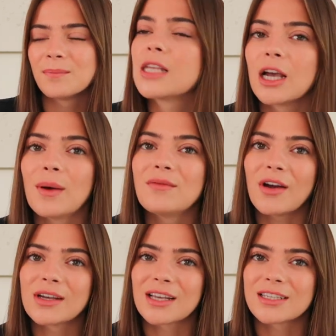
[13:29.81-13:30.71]
So I'm
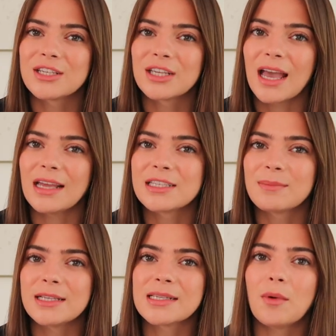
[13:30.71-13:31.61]
very excited to get into
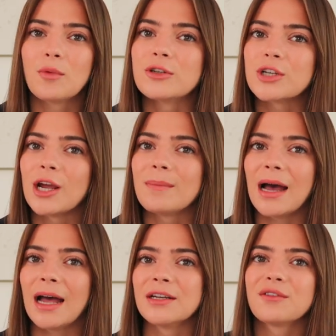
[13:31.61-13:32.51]
my summer wardrobe
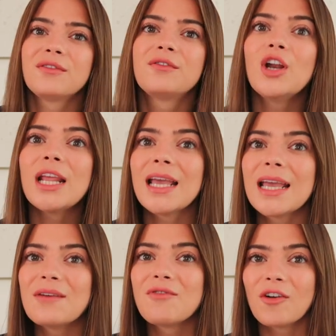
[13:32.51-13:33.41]
and
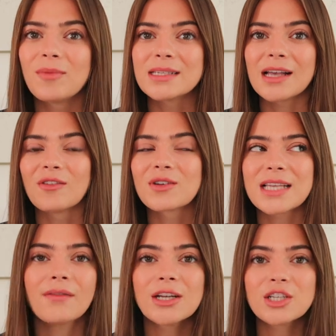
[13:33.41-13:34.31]
fully involve myself, because
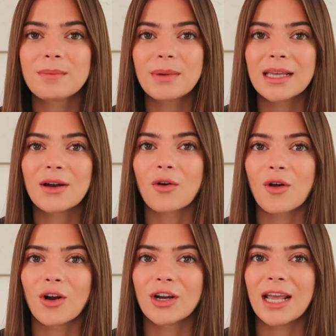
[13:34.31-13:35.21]
I haven't actually been on
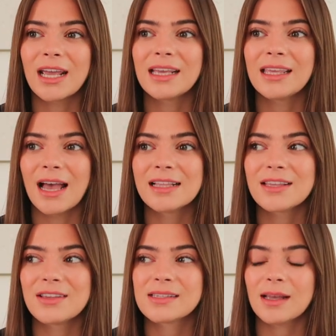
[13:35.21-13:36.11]
holiday yet
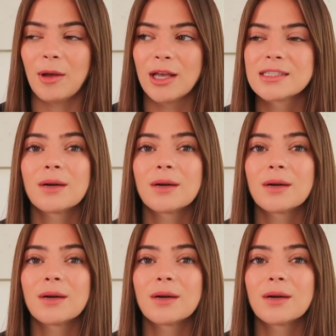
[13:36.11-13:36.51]
this summer,